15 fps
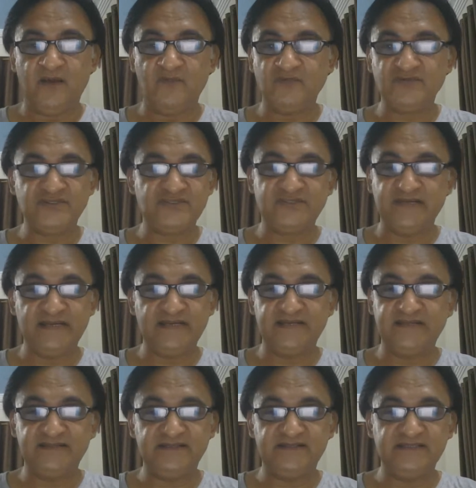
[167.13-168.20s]
which is
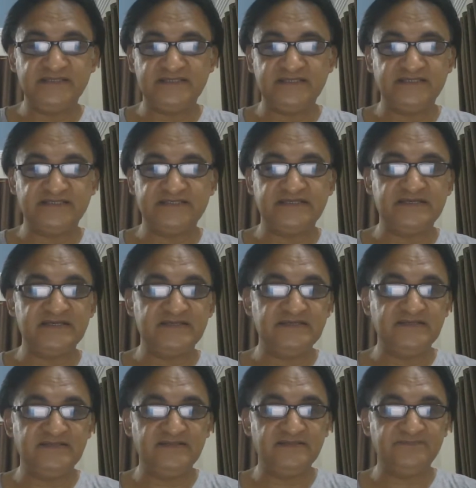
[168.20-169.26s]
related the teaching
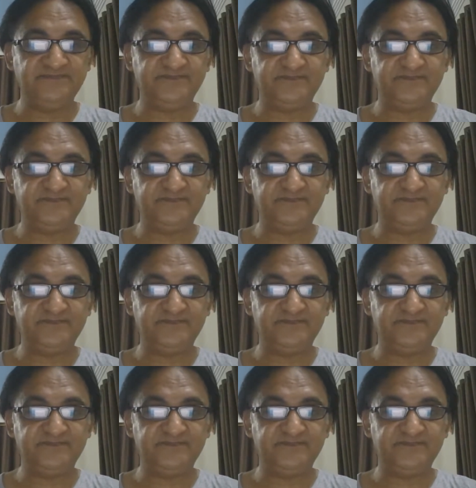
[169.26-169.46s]
strategies,